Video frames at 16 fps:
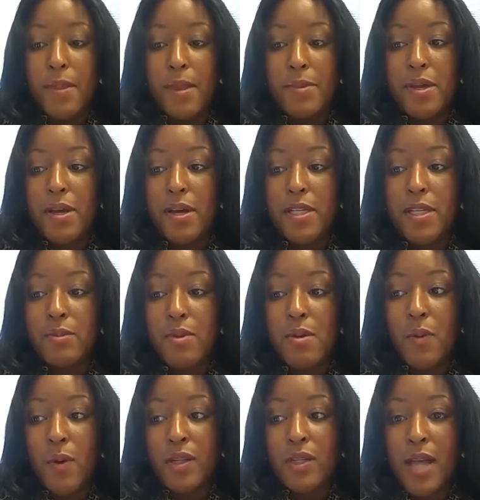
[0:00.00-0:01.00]
because we
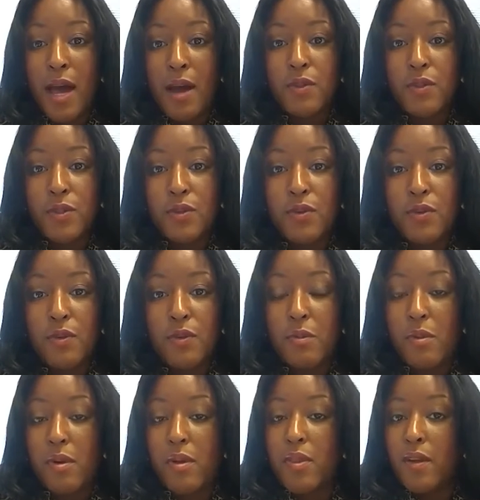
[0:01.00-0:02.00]
were allowed
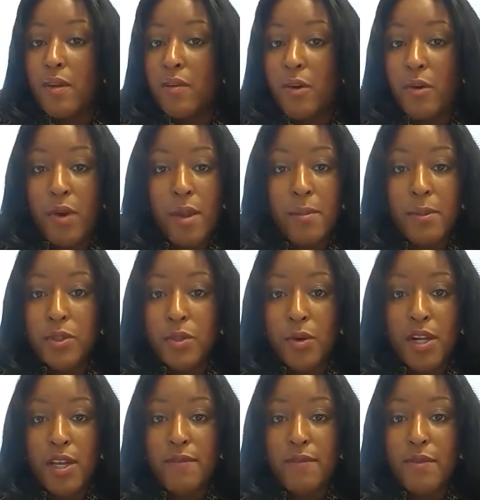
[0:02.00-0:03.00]
to a great
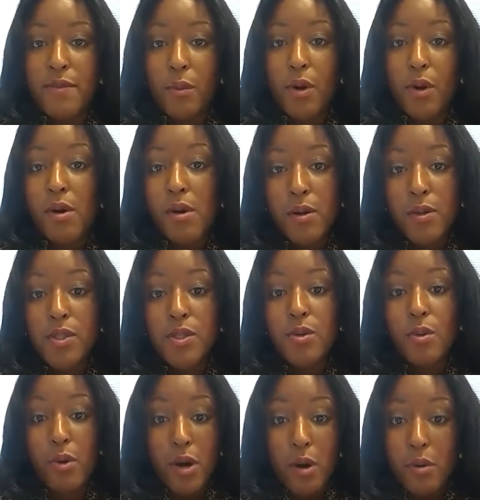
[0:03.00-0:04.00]
majority of the world
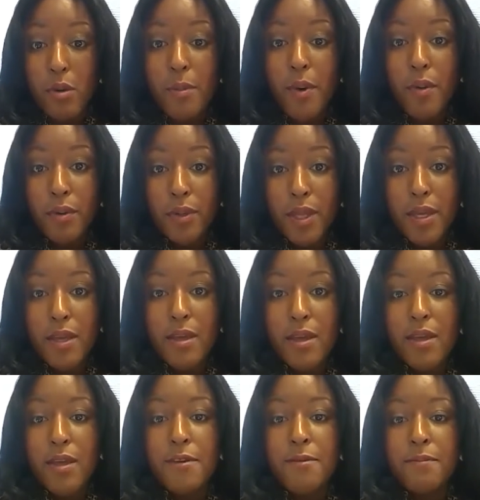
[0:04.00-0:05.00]
to work remotely.
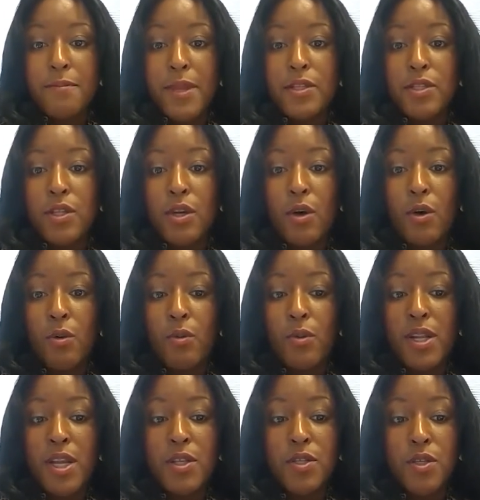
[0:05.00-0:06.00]
And so
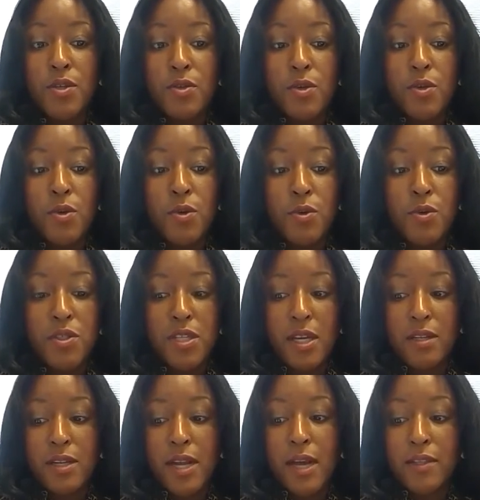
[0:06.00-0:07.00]
we need to use
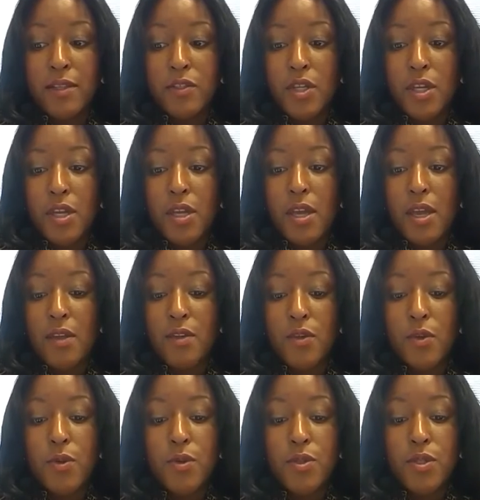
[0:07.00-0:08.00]
technology and
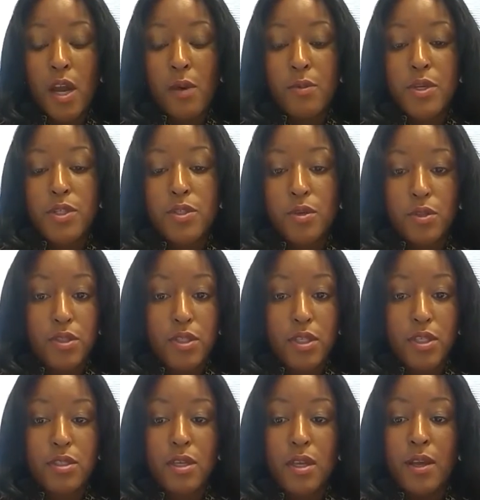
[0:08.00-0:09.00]
use our
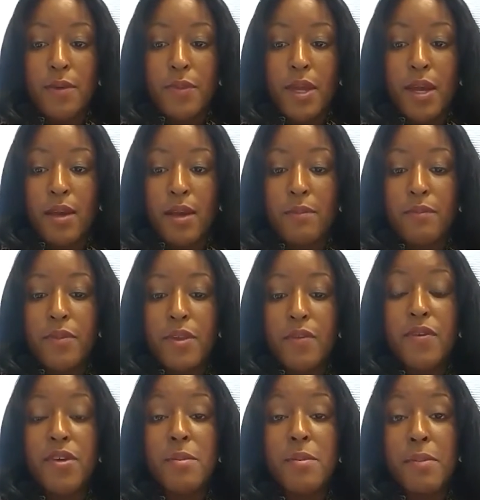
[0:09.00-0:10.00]
resources um,
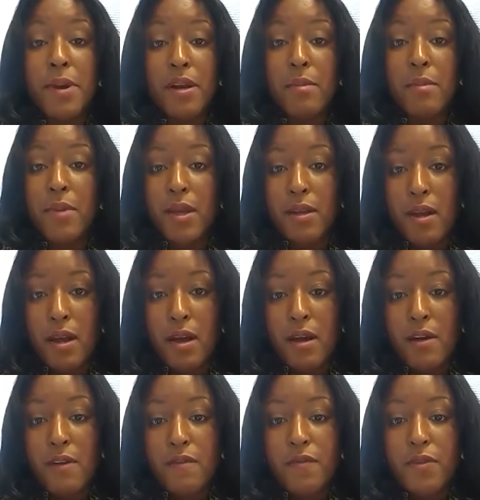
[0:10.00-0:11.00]
for the betterment
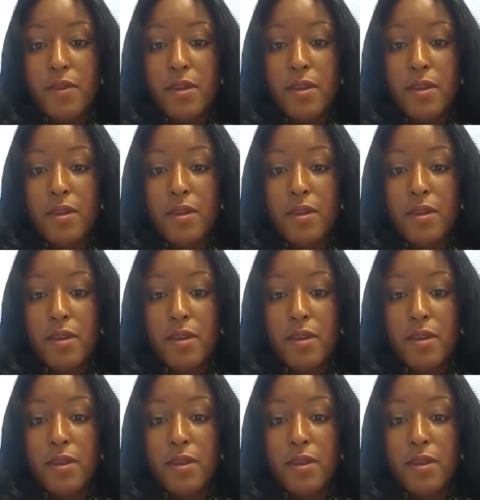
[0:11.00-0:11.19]
of